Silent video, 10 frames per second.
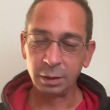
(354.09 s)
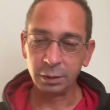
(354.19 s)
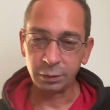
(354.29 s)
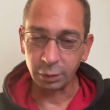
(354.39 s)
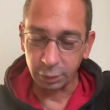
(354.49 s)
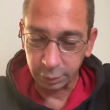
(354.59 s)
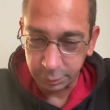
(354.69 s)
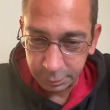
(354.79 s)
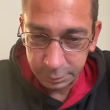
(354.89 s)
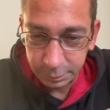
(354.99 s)
So,
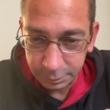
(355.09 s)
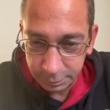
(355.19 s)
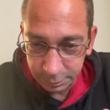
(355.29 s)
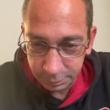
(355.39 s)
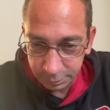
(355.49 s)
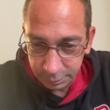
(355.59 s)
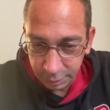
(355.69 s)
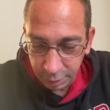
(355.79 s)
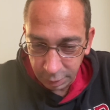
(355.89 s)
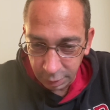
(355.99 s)

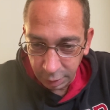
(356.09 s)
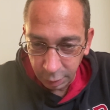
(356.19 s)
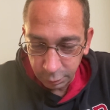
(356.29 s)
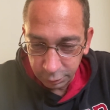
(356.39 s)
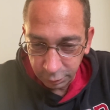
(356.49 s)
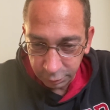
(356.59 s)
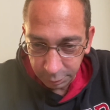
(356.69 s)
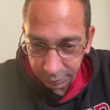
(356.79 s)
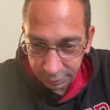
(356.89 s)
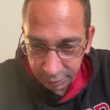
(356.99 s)
I wouldn't stress
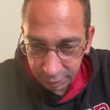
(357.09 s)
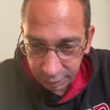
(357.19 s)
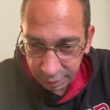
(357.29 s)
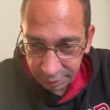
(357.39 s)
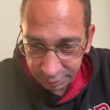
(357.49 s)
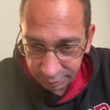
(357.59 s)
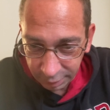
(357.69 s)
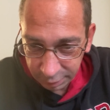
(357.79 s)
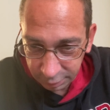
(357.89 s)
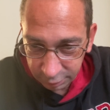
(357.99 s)
about the
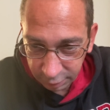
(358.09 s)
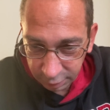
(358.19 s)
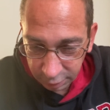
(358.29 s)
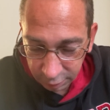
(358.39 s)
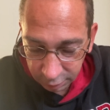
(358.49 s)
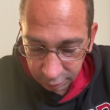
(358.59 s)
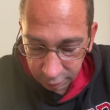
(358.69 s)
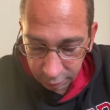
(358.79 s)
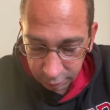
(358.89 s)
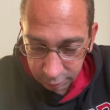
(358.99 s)
exactly it's going to get done
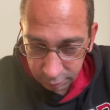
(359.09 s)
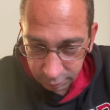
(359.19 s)
today.